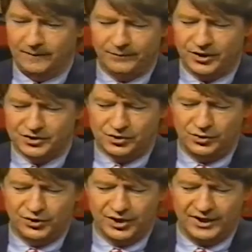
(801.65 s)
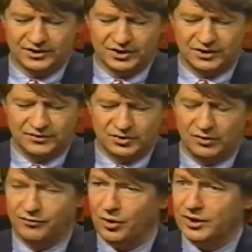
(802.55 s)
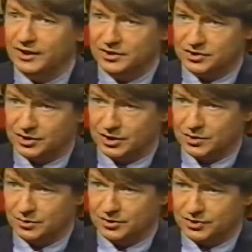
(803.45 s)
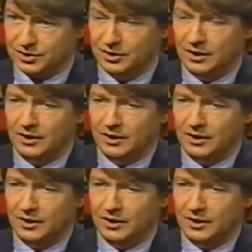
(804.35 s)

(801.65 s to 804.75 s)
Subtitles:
It does two things. It gives you a voting constituency